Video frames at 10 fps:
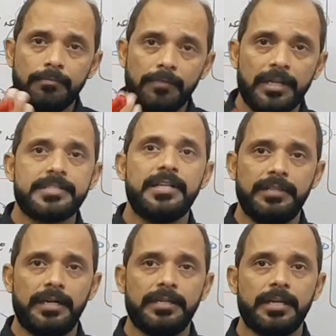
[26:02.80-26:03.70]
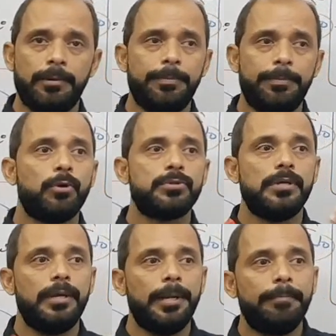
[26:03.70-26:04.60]
less than that can be, because
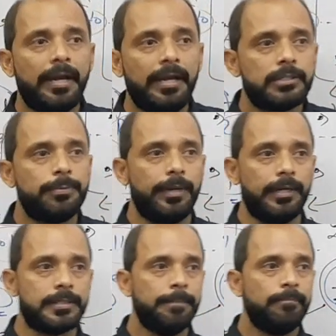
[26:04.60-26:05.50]
in my experience